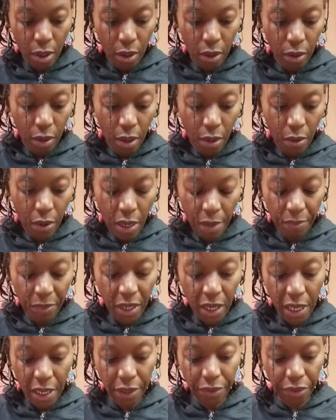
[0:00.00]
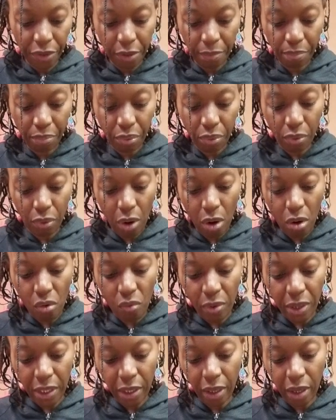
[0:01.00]
Now, I'm not the pro
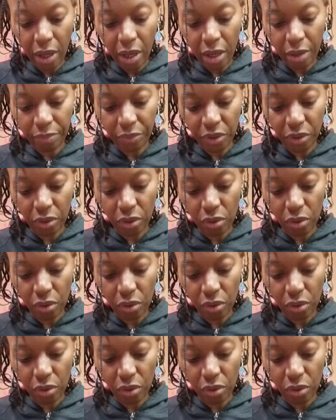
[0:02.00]
when it comes